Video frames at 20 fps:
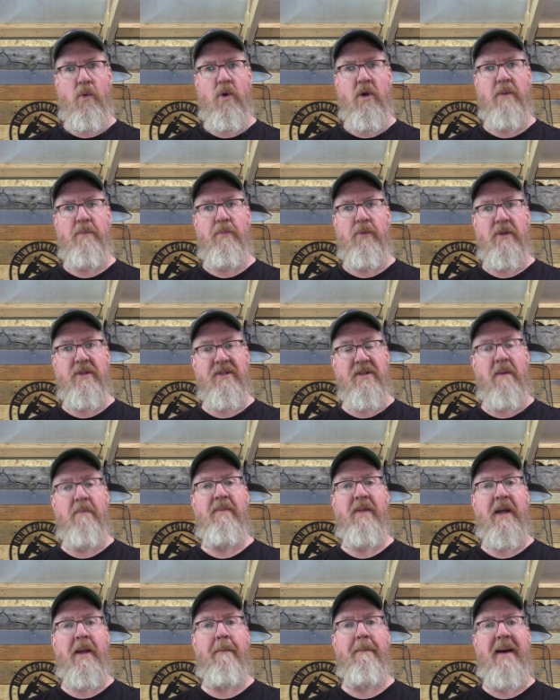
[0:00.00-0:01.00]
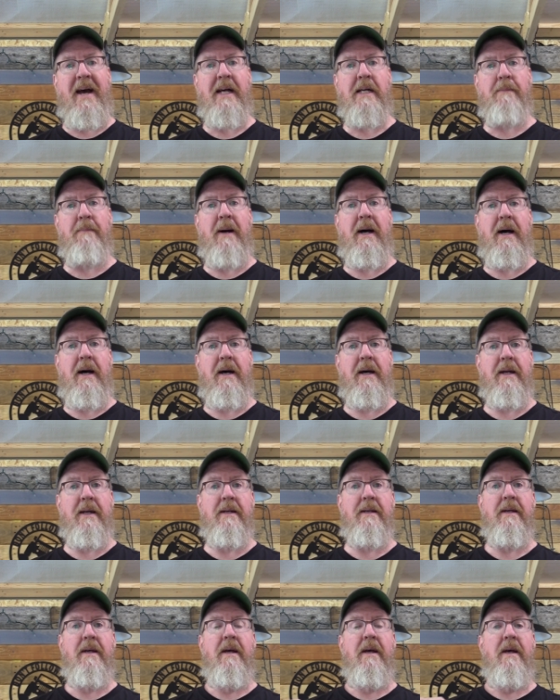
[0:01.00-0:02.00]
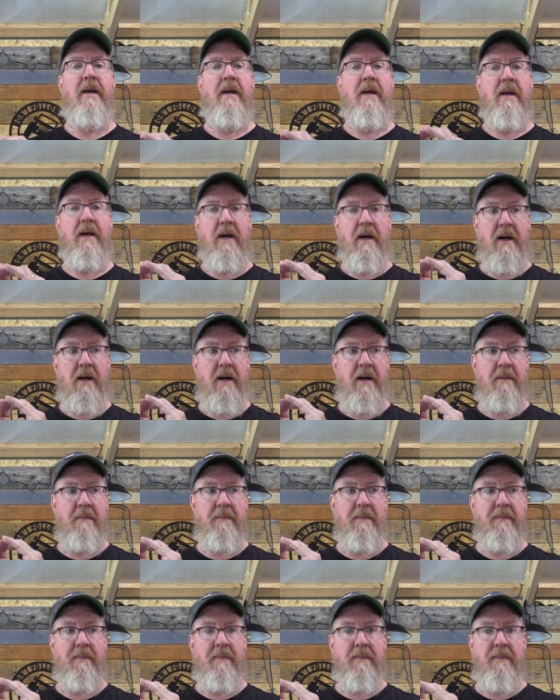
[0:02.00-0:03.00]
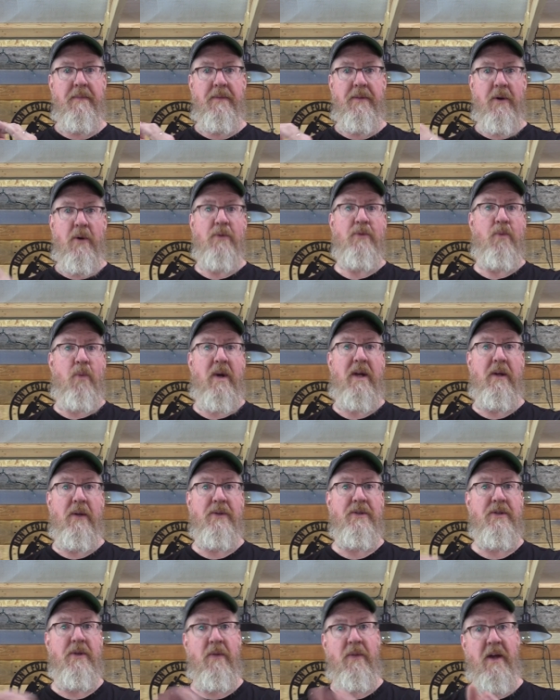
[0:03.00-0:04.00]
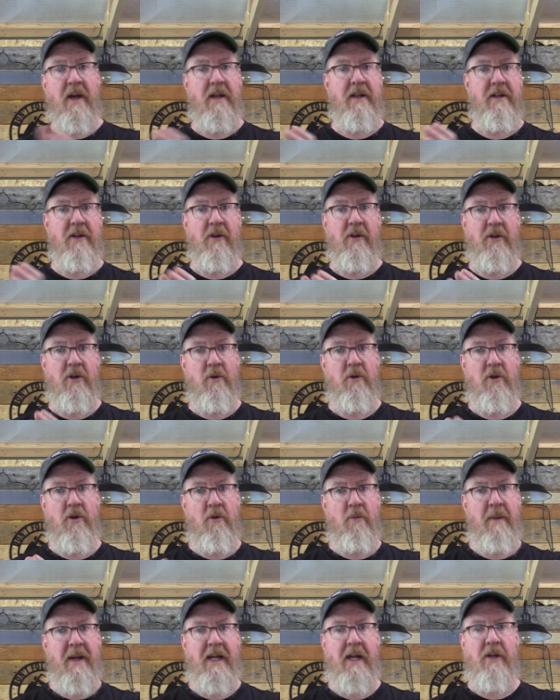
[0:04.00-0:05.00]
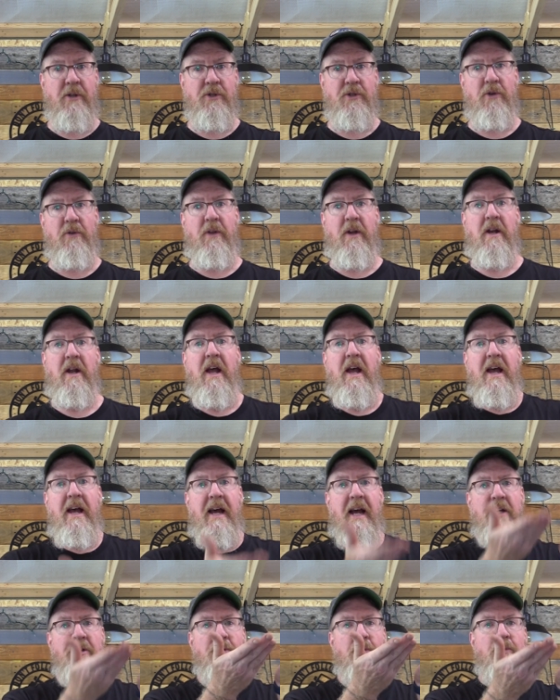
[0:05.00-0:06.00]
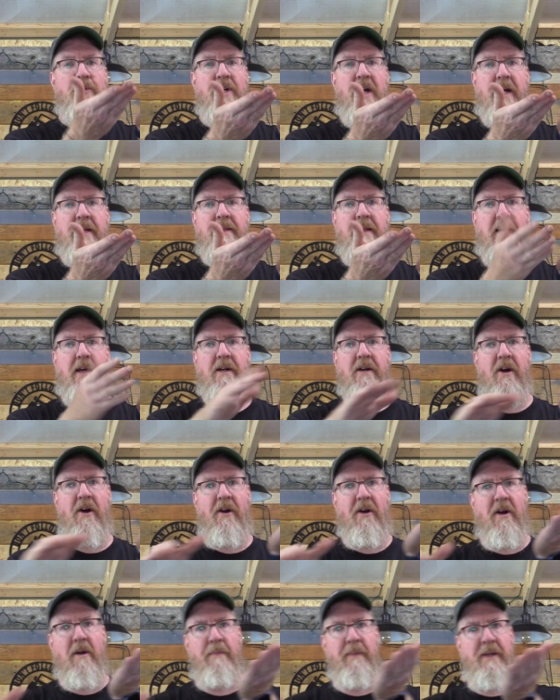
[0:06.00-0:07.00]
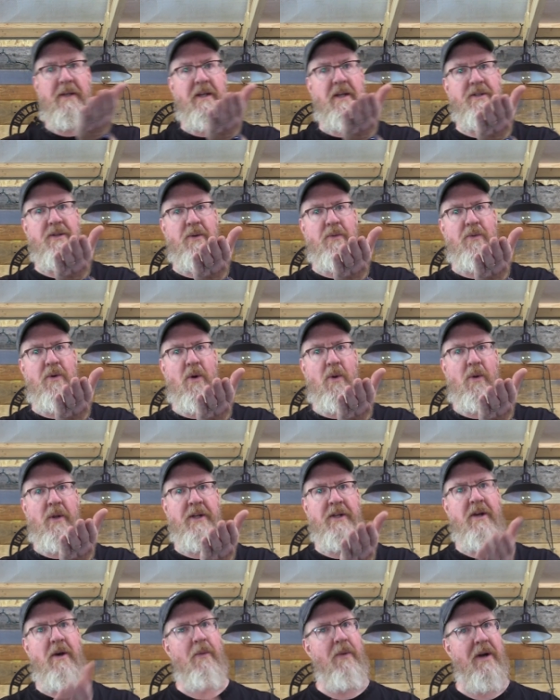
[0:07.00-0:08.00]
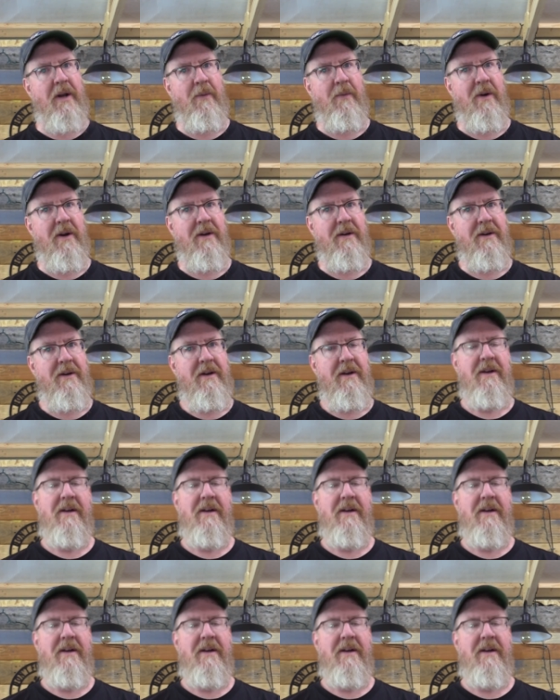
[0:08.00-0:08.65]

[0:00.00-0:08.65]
wood, put something back behind um, those wheels so that you know you're, you're making sure that as you jack that car up, it doesn't roll and go anywhere.